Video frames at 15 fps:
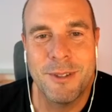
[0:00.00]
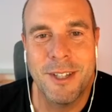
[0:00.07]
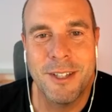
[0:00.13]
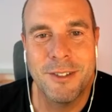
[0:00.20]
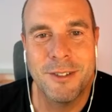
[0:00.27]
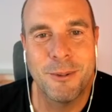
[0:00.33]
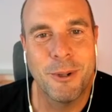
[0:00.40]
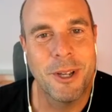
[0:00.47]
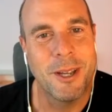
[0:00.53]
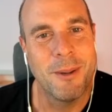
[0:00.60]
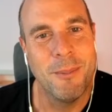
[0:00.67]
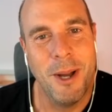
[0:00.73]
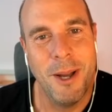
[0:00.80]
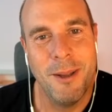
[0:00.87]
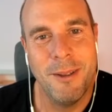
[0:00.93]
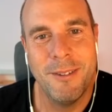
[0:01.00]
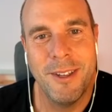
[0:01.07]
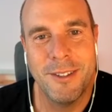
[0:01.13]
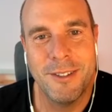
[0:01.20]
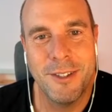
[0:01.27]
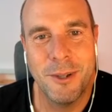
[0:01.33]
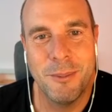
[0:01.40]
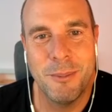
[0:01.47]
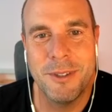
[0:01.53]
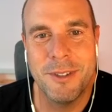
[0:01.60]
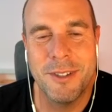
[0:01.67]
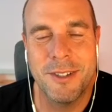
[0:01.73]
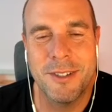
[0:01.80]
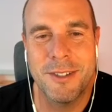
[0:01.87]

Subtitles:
They used to work in my SEO business.